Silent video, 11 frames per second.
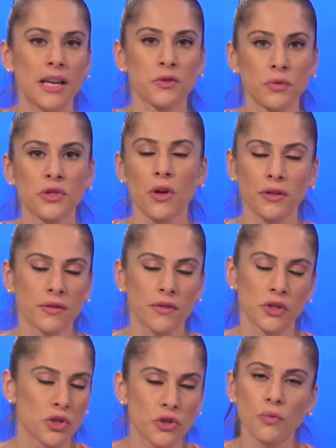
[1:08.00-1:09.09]
as a result of
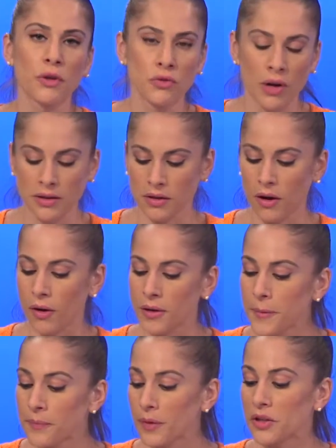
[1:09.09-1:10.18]
this stupid dress code.
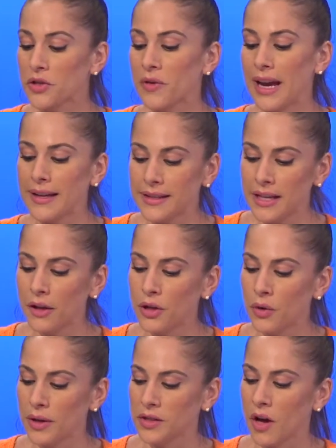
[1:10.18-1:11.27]
And so the
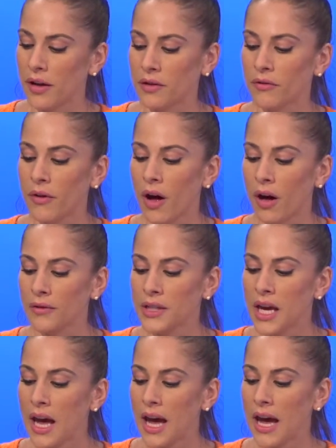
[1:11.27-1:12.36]
ACLU has gotten involved.
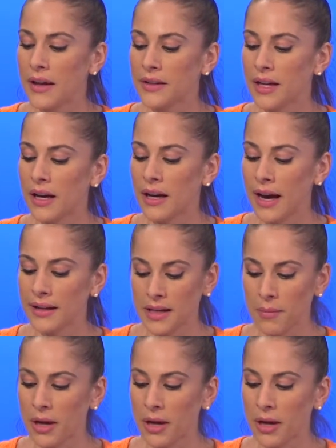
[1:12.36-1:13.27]
And as I